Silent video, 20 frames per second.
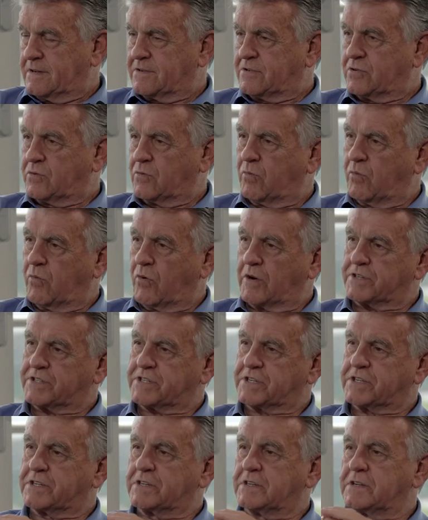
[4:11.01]
To
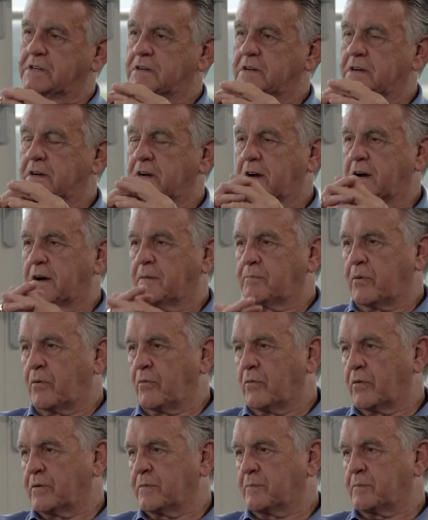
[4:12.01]
watch a
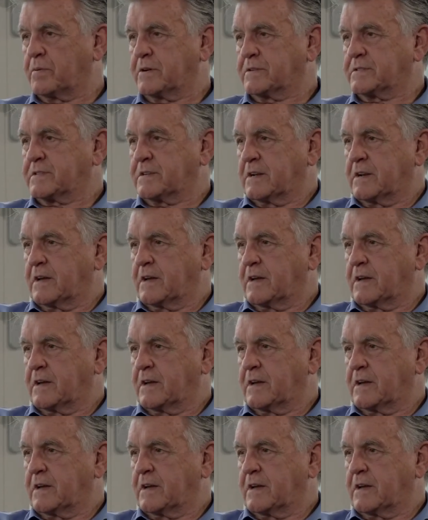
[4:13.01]
poor person